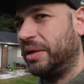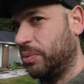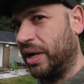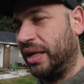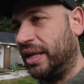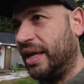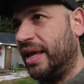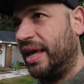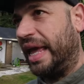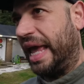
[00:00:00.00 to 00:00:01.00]
need one.
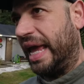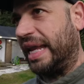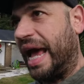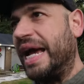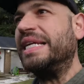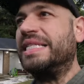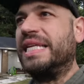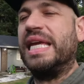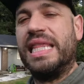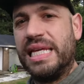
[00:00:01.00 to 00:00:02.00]
And I
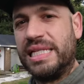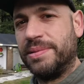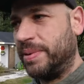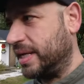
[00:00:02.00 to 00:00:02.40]
say this